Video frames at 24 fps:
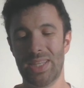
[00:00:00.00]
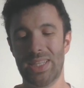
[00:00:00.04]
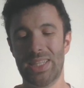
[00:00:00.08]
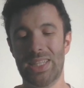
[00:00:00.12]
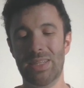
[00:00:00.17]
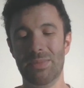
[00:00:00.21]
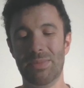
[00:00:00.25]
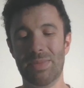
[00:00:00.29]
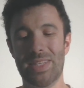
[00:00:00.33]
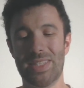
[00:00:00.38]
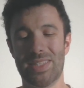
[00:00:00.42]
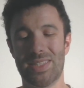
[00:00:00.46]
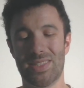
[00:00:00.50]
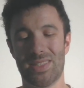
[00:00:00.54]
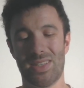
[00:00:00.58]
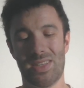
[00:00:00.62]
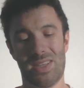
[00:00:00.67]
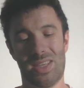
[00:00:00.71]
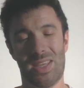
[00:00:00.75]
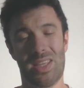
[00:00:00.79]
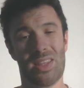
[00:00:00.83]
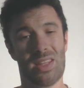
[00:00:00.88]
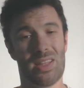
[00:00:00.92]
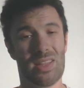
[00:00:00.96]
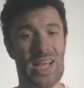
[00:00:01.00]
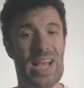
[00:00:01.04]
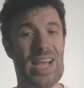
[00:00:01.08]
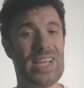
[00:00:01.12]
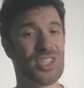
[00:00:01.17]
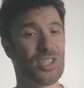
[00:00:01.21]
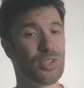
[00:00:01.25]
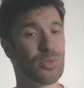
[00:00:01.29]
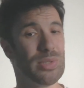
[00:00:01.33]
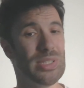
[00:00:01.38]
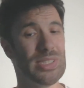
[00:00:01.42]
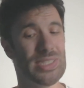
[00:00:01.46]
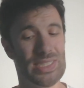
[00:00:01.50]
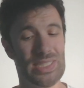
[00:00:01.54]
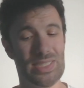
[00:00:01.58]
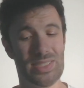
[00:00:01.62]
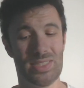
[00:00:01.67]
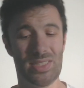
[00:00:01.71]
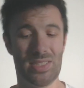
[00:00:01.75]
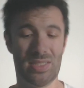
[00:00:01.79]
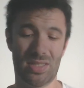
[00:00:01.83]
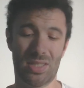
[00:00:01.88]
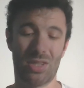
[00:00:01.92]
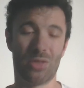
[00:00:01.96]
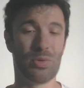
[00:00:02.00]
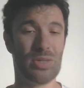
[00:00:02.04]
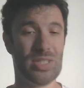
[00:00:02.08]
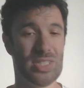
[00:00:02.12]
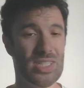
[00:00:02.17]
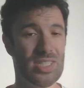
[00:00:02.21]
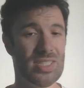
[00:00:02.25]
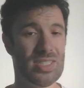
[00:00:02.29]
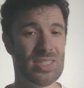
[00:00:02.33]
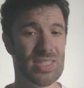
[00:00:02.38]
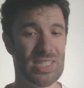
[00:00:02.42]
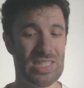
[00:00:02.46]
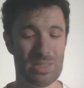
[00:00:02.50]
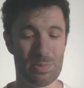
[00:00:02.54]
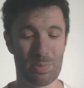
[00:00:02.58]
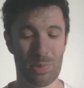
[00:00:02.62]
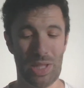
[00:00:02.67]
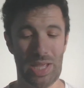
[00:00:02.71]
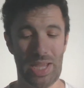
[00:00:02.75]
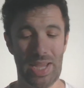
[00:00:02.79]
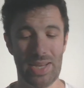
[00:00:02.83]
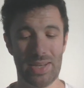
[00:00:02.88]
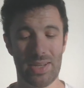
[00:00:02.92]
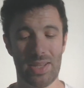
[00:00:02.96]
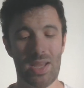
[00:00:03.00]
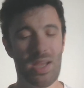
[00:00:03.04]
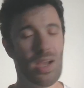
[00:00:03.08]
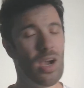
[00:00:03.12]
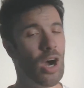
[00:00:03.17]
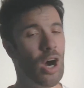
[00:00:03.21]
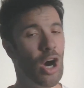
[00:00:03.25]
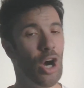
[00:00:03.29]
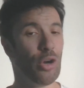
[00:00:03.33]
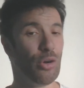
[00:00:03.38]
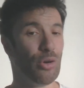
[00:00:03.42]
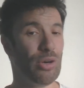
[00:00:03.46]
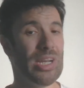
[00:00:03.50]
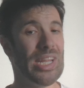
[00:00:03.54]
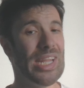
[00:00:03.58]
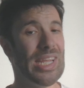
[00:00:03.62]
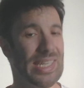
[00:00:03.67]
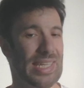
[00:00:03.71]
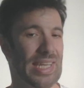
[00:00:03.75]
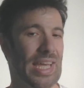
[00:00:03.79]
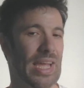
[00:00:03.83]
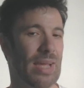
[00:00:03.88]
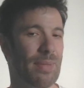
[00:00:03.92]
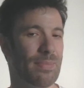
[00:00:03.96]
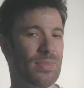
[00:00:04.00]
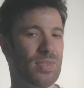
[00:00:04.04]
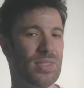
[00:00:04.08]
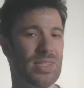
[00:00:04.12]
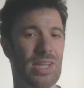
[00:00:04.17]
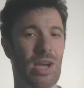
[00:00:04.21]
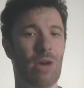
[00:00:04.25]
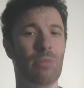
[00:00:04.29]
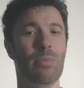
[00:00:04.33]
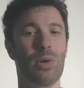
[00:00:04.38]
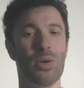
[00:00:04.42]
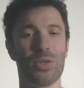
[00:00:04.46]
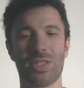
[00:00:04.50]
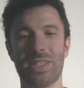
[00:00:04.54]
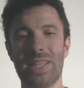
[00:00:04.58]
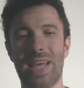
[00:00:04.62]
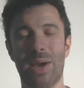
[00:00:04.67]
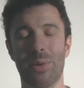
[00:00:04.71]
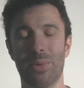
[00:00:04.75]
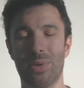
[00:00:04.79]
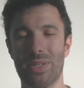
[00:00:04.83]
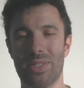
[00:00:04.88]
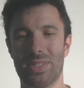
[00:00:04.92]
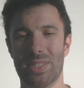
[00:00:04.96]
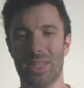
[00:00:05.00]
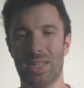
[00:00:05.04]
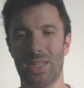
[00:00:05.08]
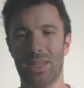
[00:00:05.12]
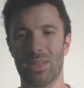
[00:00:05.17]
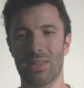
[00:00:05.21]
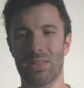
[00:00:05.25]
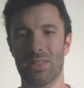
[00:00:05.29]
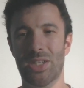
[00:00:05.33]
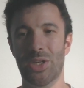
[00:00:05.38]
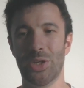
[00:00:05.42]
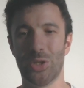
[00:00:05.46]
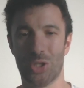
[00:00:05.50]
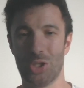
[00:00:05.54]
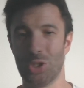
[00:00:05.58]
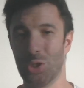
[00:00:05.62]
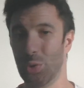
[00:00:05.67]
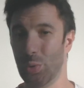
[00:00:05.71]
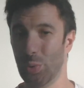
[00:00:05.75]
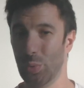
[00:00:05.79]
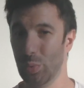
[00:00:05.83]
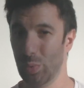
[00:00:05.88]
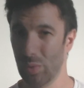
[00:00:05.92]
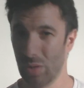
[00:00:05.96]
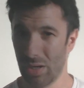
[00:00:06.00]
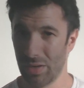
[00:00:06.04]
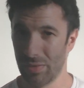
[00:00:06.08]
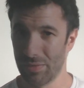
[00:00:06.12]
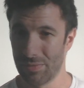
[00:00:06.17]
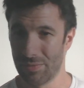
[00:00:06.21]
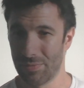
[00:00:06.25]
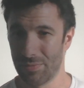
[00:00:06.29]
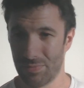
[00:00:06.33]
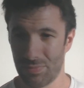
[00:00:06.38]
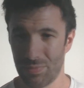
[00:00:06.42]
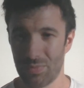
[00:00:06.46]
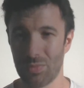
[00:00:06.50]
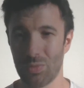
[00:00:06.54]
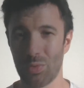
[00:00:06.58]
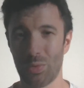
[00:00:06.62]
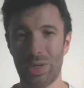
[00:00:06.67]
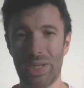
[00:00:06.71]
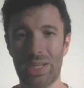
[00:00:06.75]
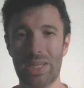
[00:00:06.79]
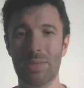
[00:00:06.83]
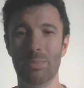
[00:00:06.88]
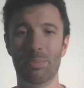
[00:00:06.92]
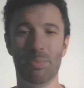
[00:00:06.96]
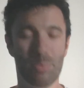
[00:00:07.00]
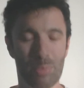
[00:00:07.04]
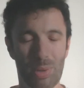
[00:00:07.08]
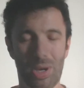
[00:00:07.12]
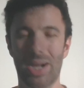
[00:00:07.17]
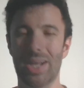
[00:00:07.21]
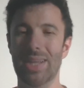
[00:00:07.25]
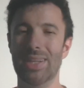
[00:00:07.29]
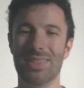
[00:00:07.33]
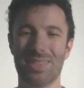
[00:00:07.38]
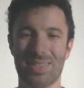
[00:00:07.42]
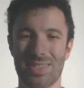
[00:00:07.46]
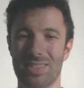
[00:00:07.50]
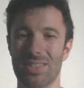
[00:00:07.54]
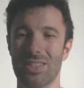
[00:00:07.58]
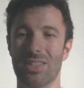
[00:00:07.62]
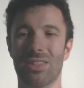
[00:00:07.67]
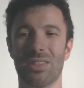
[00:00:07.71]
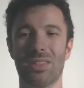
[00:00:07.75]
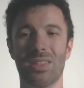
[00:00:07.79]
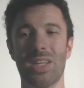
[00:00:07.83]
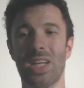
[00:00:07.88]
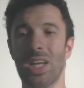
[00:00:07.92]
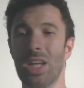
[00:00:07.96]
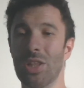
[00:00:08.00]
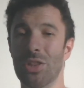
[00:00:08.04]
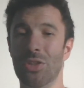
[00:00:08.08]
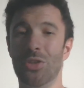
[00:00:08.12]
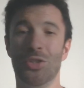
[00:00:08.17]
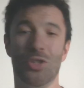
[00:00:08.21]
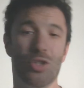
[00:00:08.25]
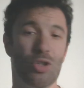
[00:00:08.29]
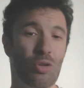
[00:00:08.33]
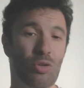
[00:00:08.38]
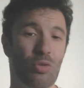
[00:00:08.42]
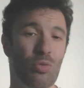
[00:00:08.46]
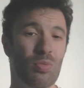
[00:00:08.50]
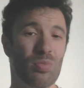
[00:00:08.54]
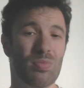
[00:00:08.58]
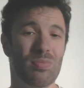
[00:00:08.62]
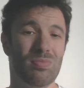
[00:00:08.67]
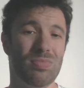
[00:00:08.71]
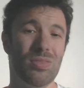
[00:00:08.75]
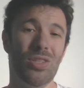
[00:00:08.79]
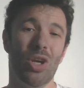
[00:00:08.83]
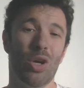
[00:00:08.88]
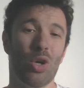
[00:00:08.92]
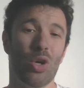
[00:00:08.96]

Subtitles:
He missed in the last 3 seasons, the 3 seasons he's played, 108 games. Now, most of that was in year two of three, but still, your two,